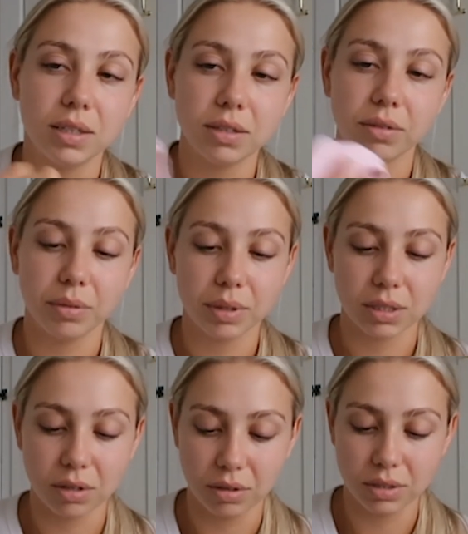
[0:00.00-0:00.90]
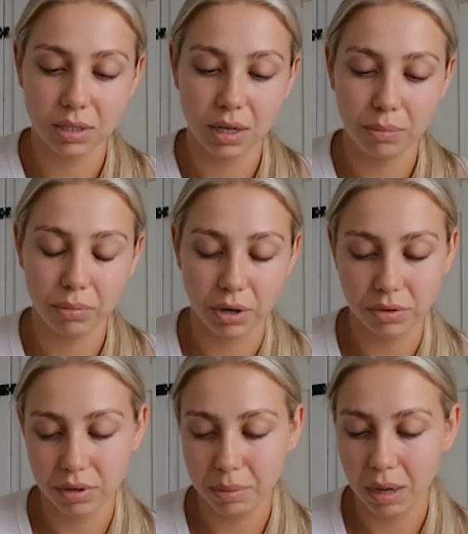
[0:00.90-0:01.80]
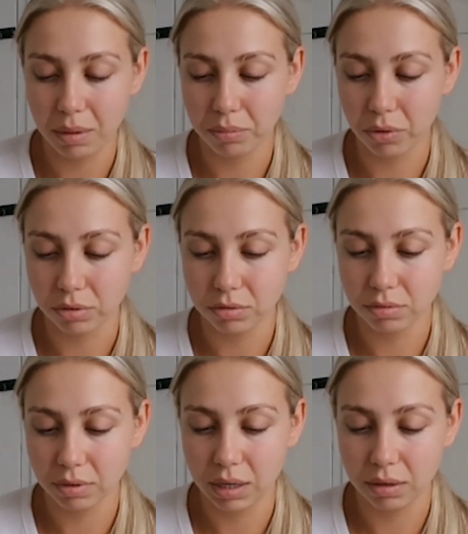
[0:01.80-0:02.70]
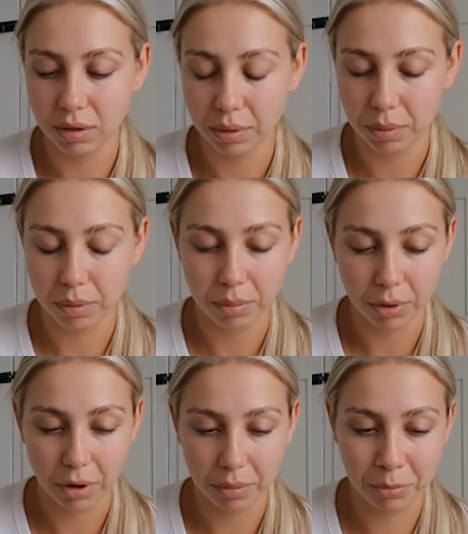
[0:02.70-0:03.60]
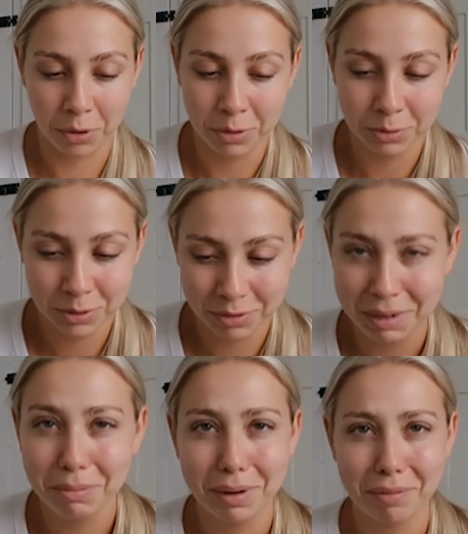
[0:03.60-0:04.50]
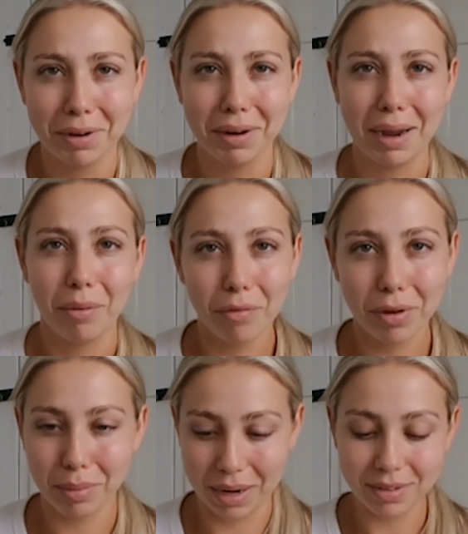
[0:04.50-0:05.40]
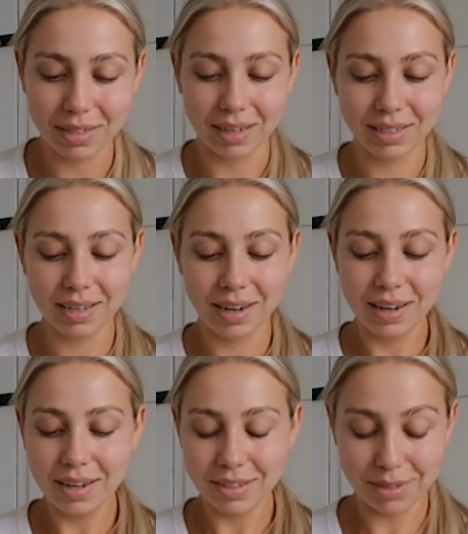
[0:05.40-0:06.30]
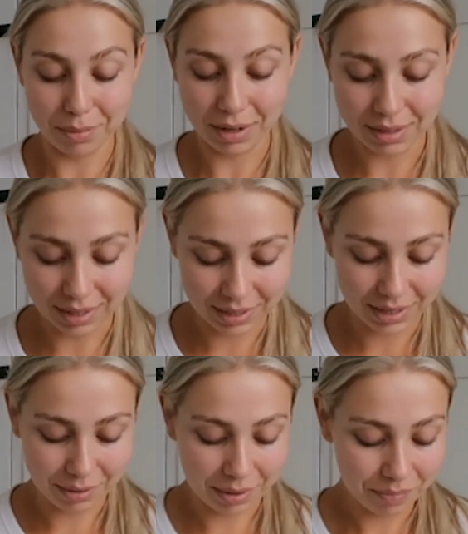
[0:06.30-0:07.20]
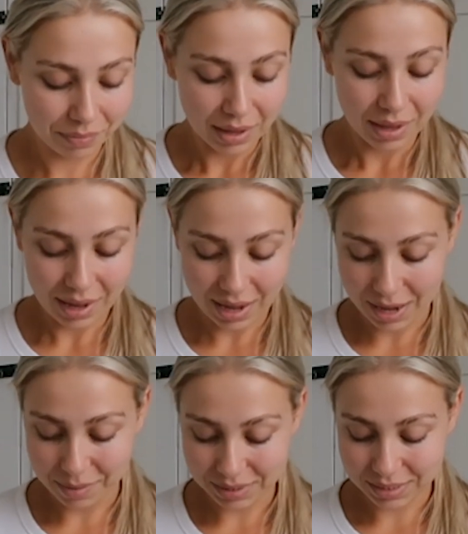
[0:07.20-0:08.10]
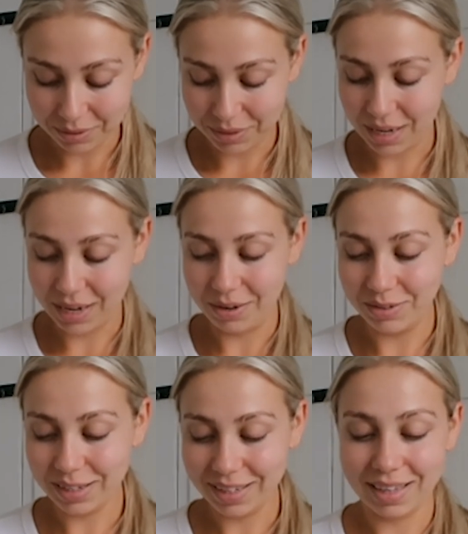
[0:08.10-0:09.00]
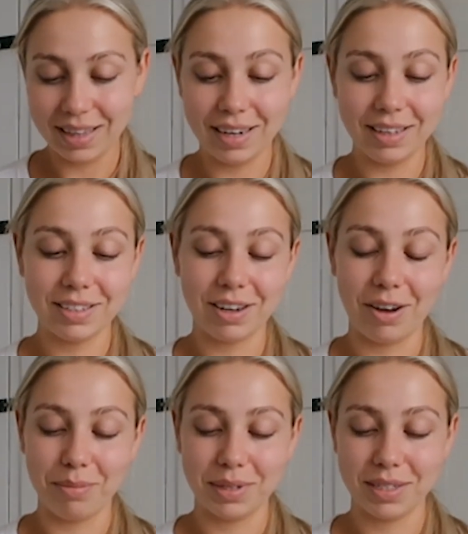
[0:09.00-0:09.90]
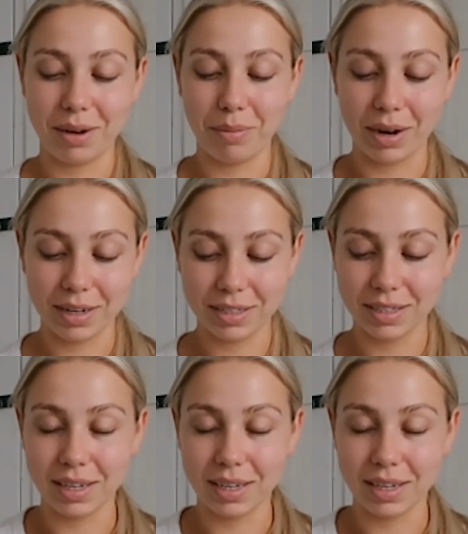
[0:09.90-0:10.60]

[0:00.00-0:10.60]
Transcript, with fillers: I don't know what that's called. It's like broderie, Broderie, however, broderie, whatever, however you pronounce that. Something like that. Anyway, uh, it's so cute. And then the little top is so fresh.